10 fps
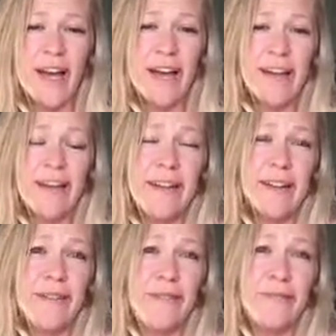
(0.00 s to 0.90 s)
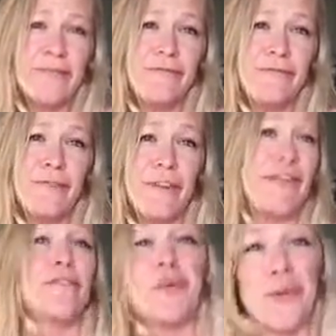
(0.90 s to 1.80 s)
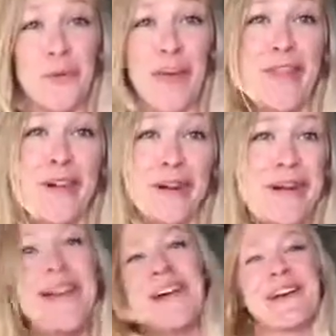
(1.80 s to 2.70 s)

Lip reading: unfavorable weather.